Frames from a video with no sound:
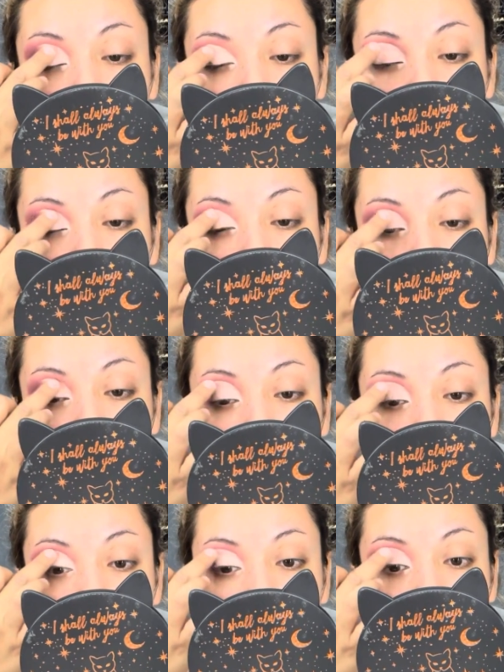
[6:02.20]
I'm not
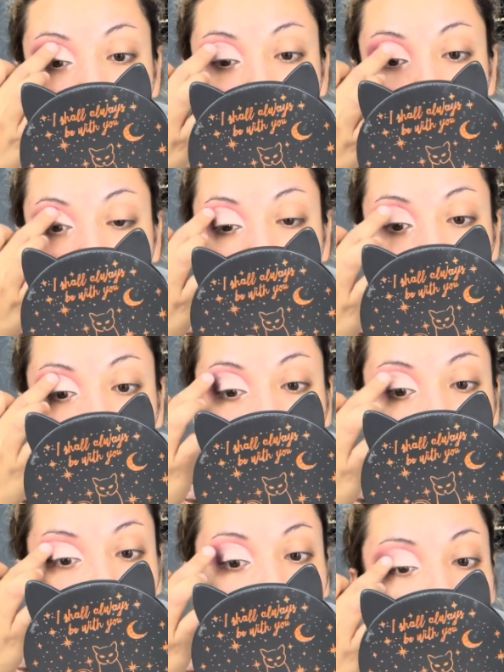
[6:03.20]
quite sure though.
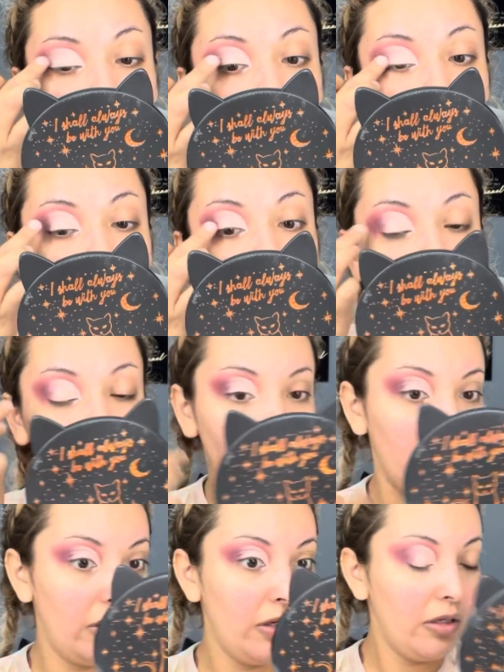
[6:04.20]

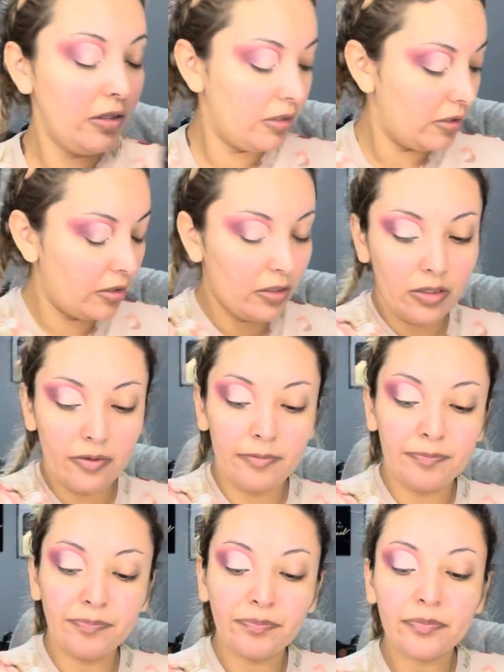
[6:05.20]
And
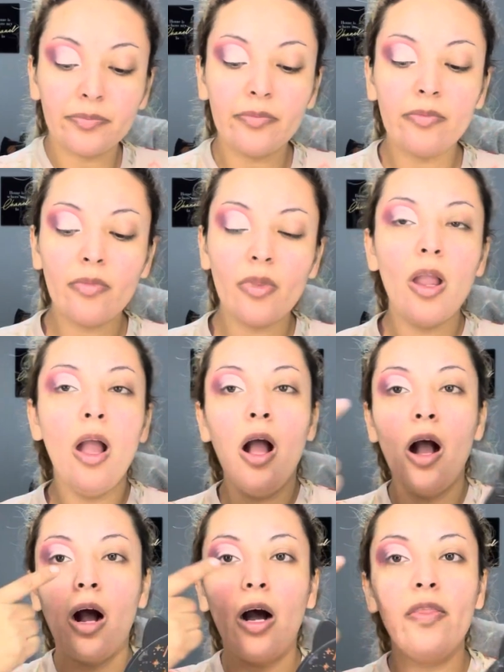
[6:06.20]

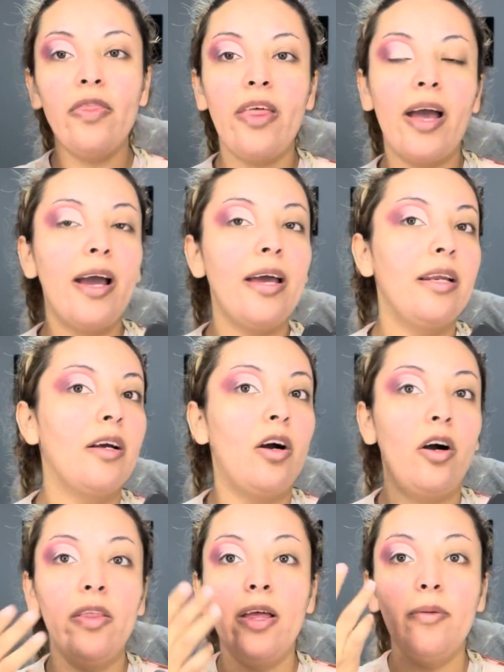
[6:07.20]
on that,
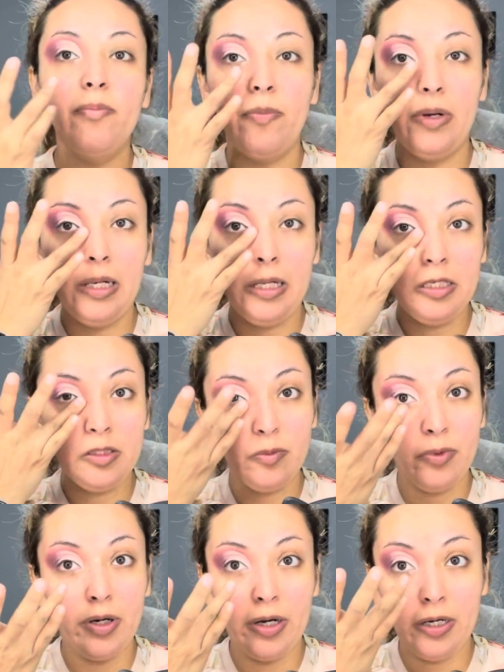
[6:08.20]
all that place
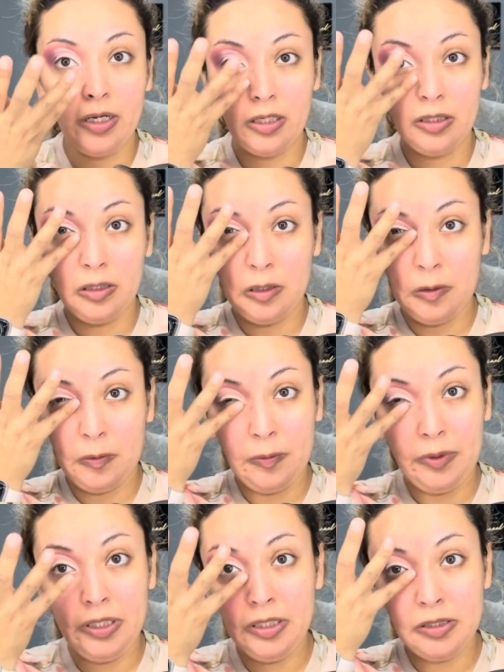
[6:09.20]
where I cut the
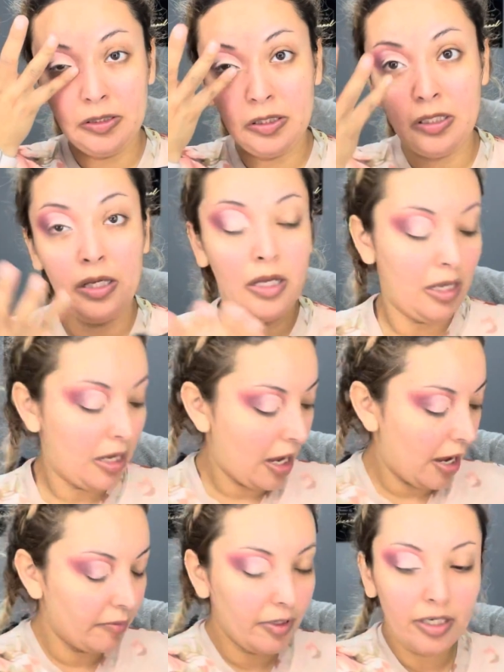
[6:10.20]
crease,
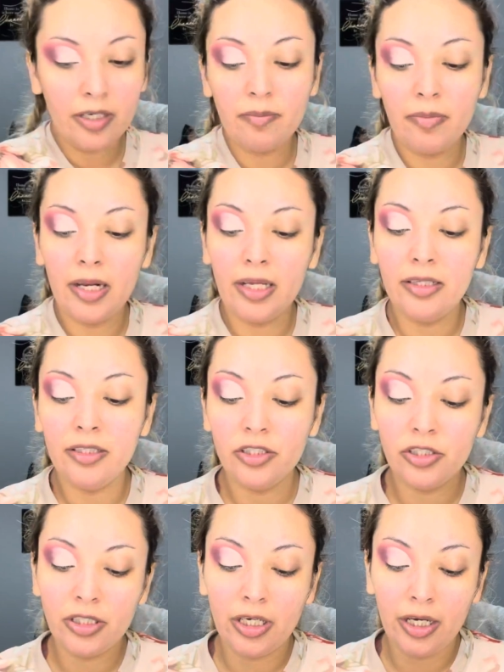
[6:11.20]
I'm gonna apply the
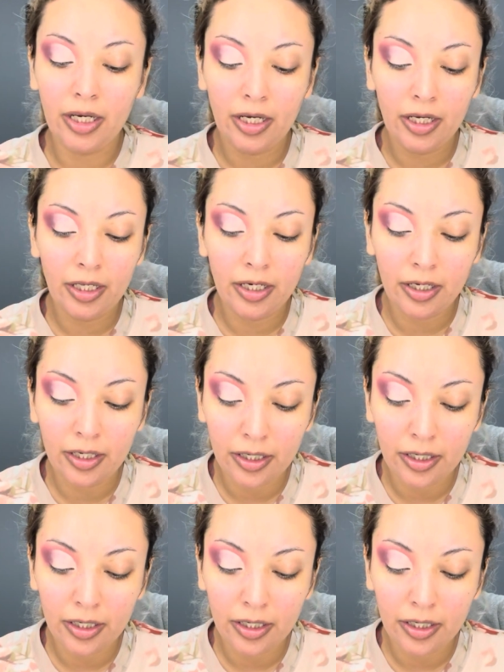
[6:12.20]
shade